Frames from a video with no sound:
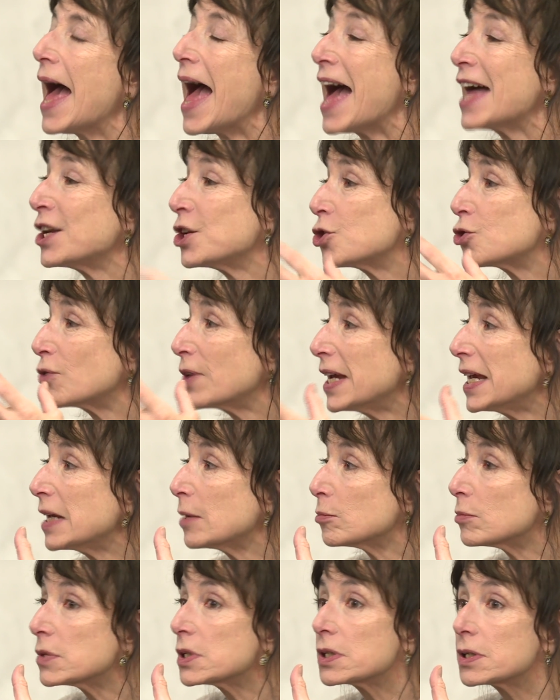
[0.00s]
And
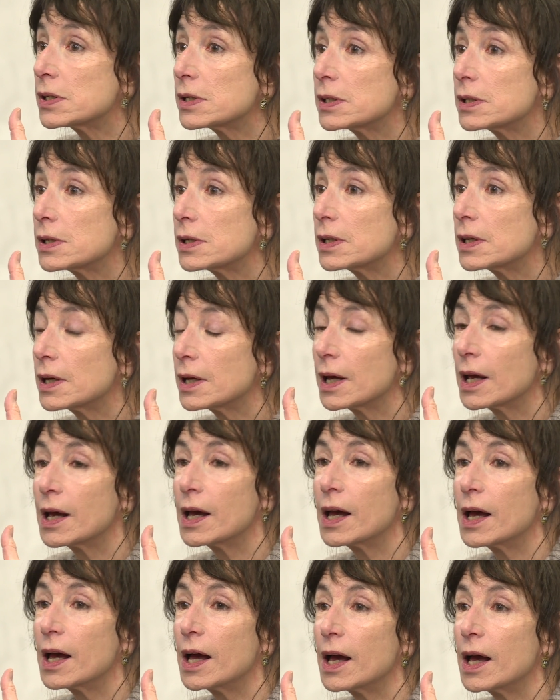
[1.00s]
dreams
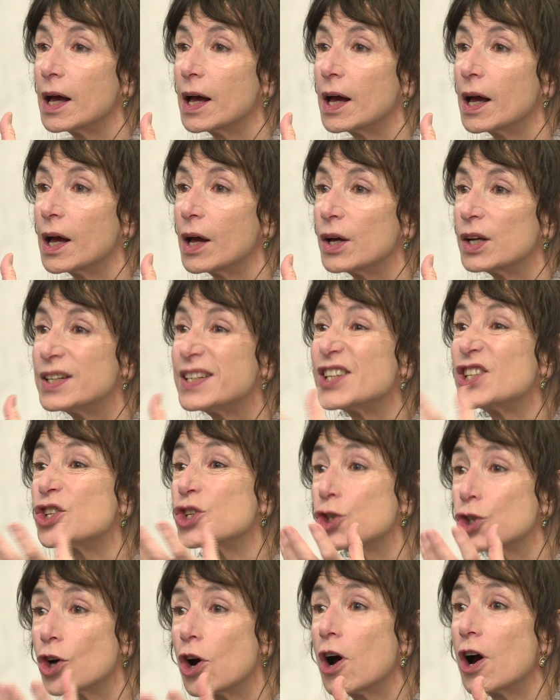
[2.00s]

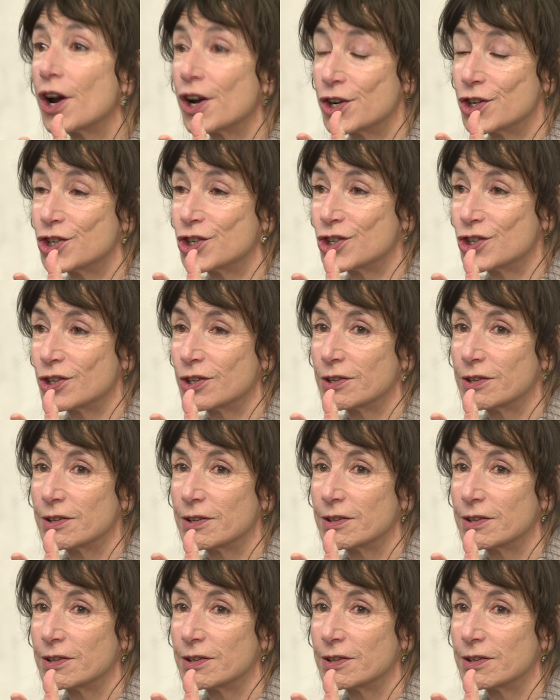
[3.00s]
discharge